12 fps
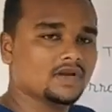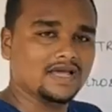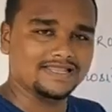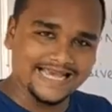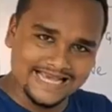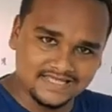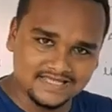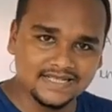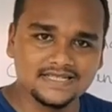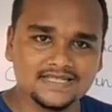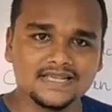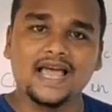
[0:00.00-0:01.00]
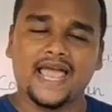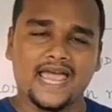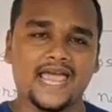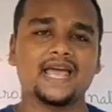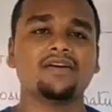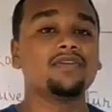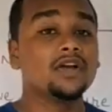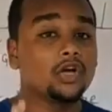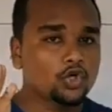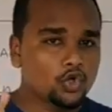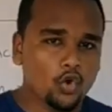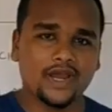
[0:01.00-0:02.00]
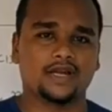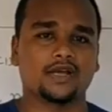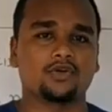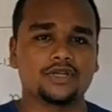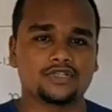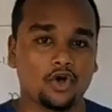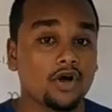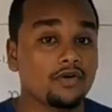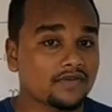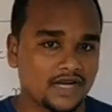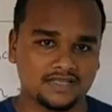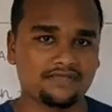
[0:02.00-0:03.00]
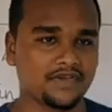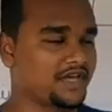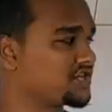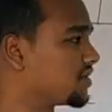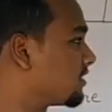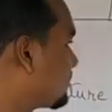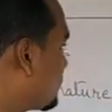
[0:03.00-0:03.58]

the acids have 2 categories of classification.